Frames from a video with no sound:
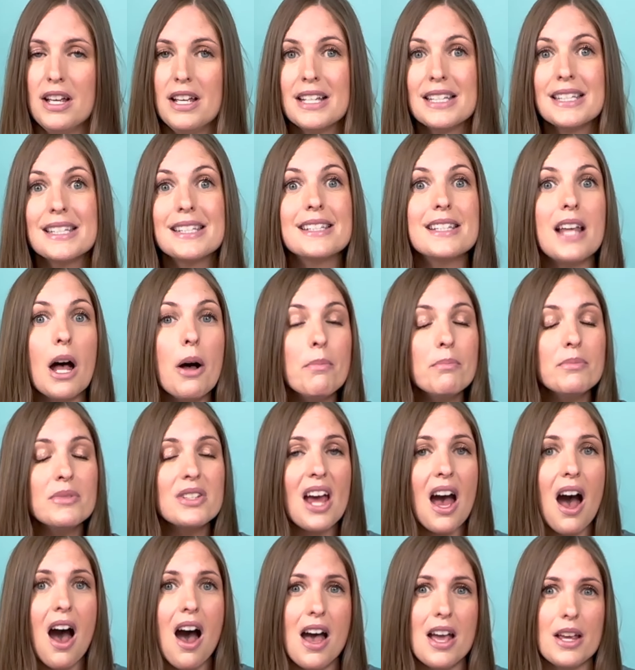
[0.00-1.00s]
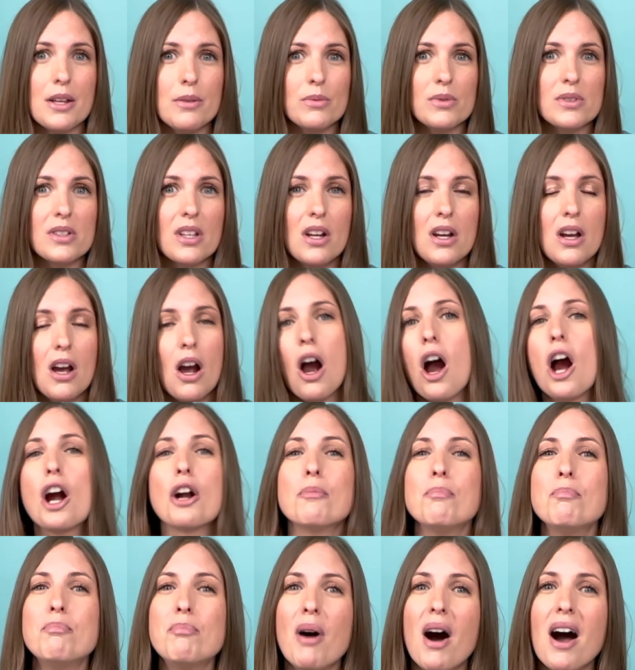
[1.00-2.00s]
Sometimes
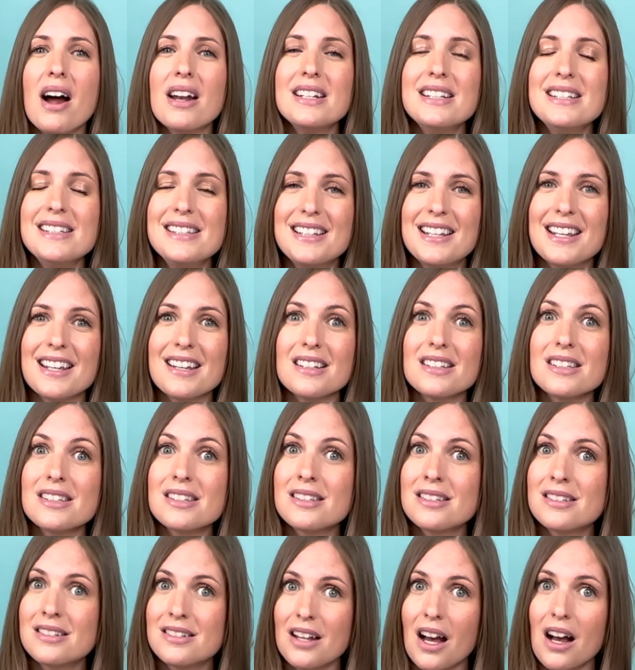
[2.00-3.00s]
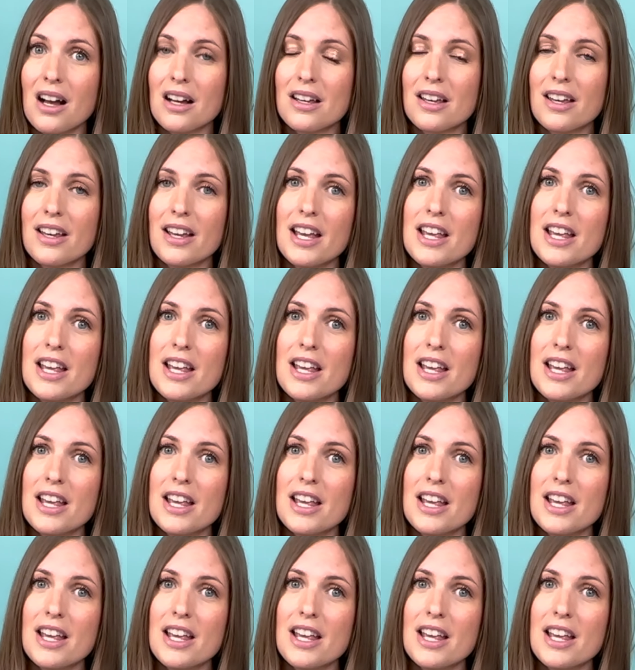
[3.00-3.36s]
our bodies get stuck